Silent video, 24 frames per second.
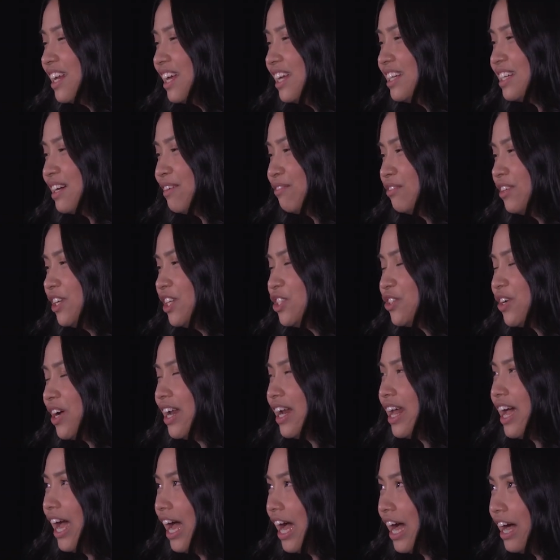that I definitely
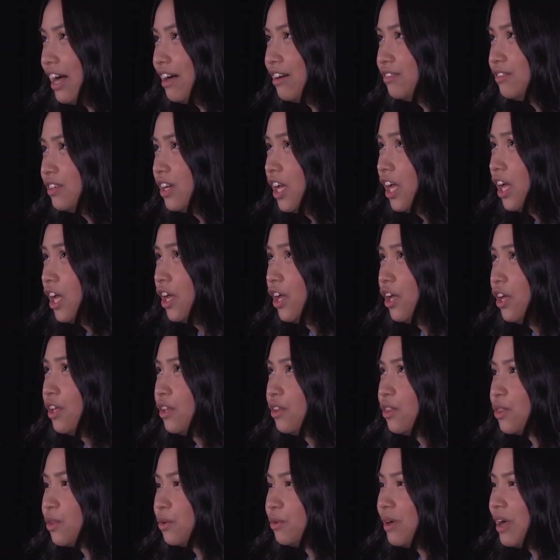try to have
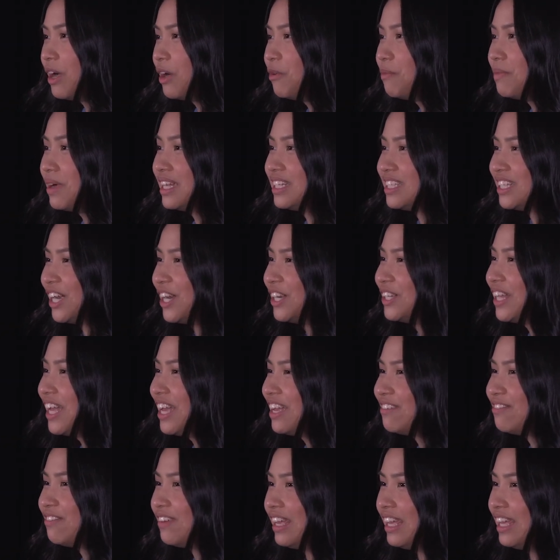throughout my entire
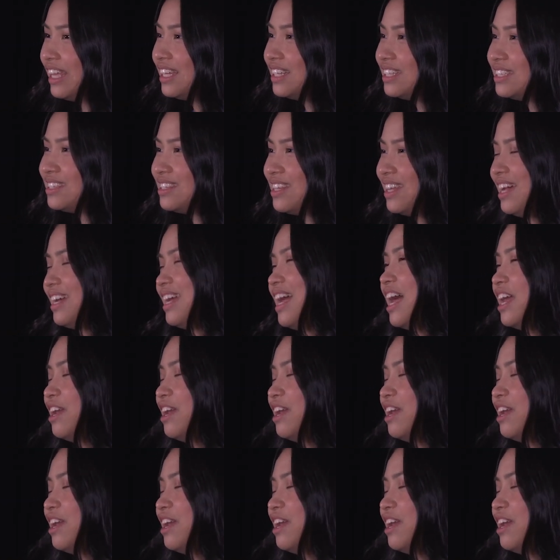life is that